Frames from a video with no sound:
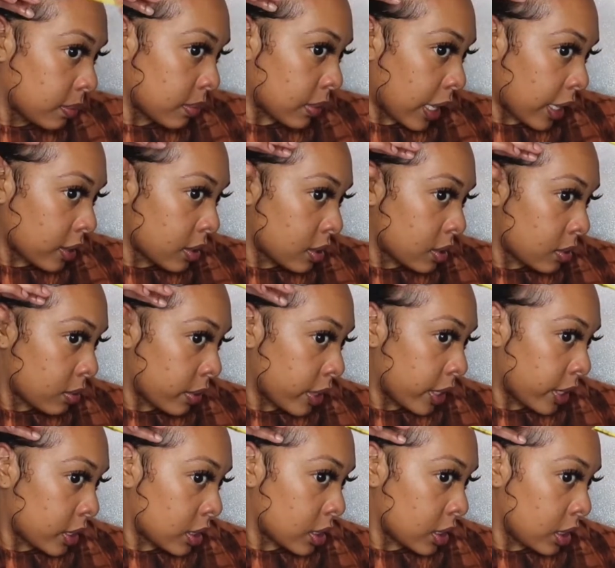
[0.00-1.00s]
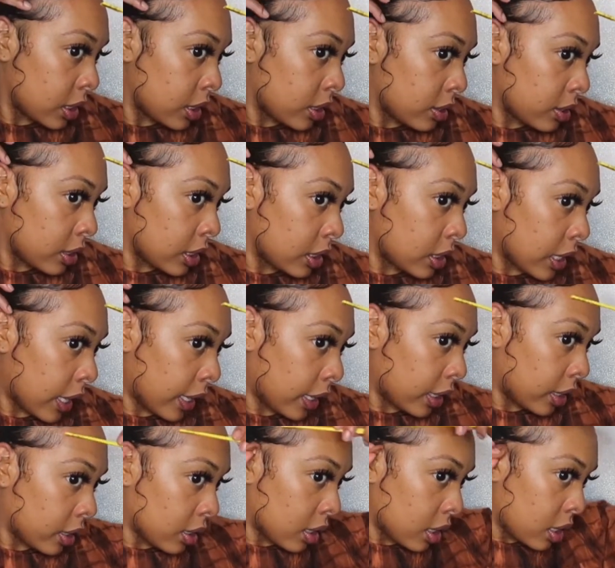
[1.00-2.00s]
I swear it's literally like
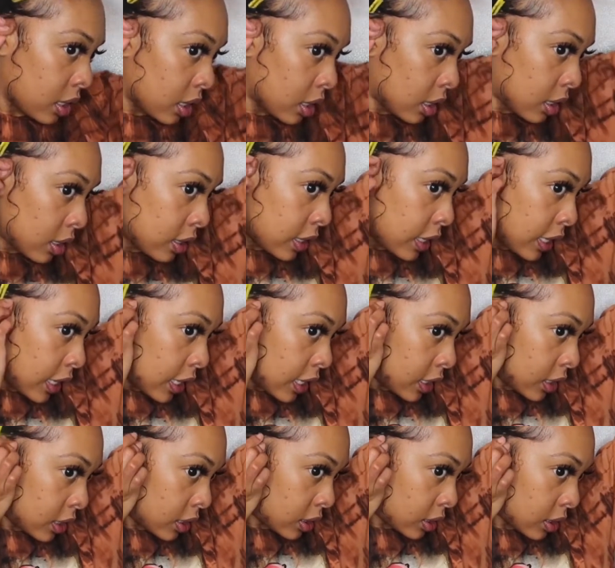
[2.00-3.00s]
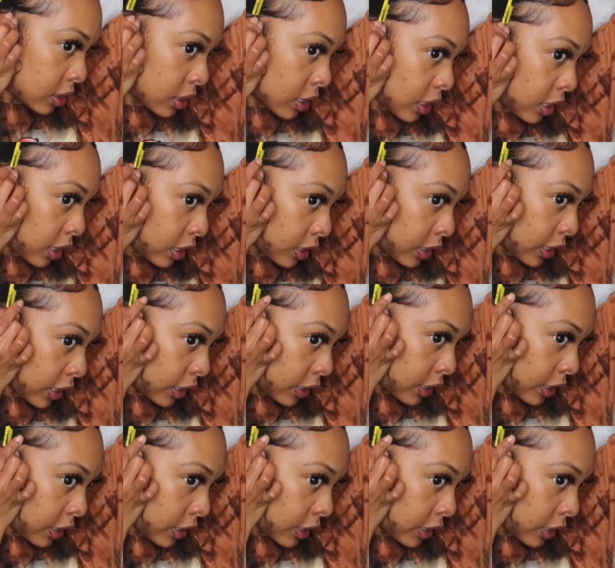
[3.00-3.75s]
the edges that are like